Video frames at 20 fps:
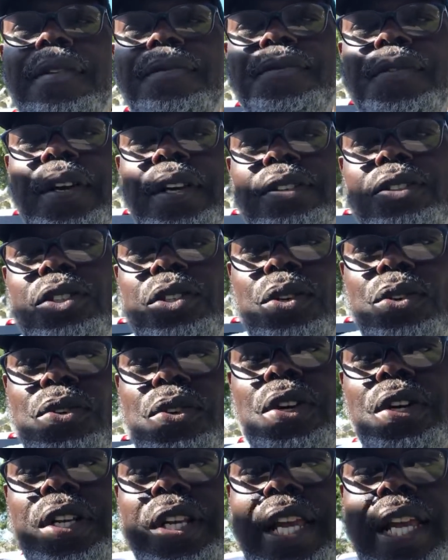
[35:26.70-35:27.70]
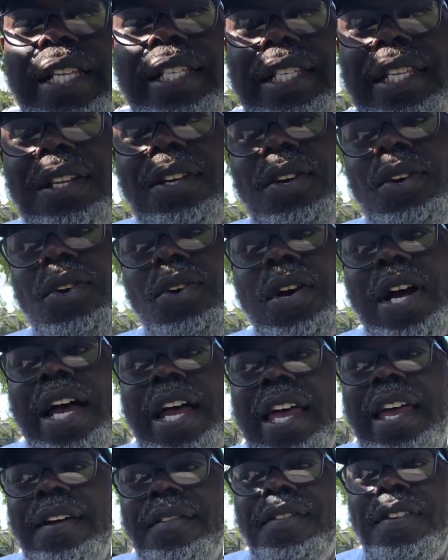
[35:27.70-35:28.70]
felt so good. I said, oh, I
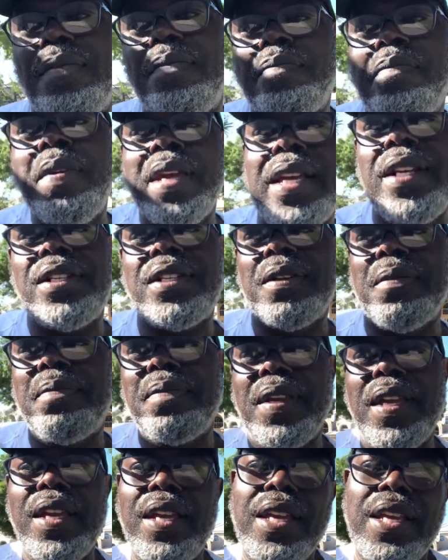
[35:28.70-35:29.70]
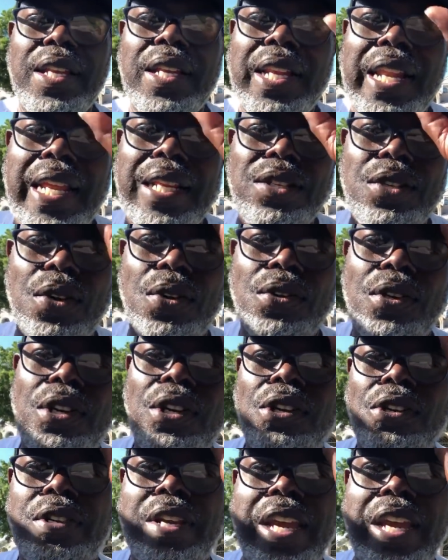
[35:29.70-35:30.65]
have a bishop that's going to look